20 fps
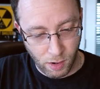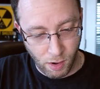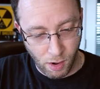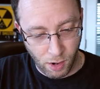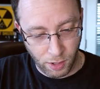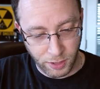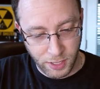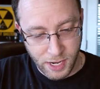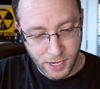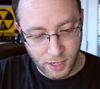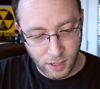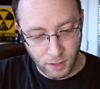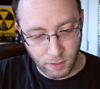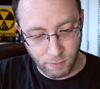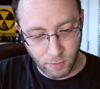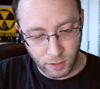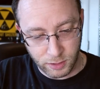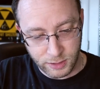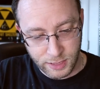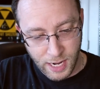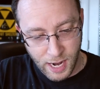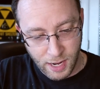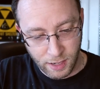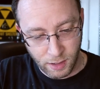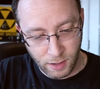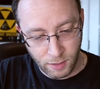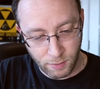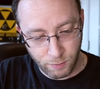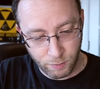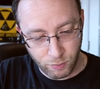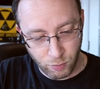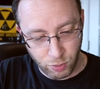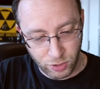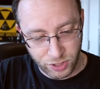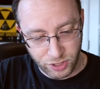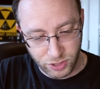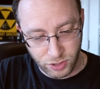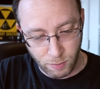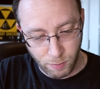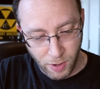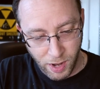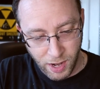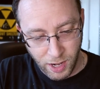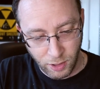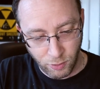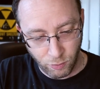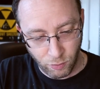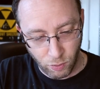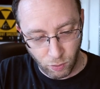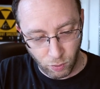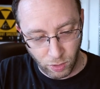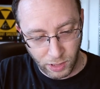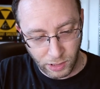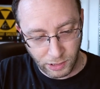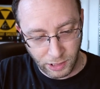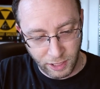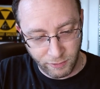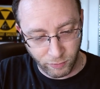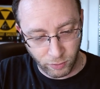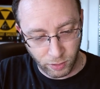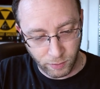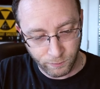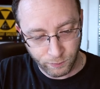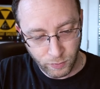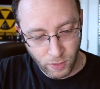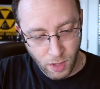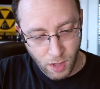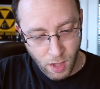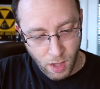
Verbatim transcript: Arnica Montana, which is the pain reliever,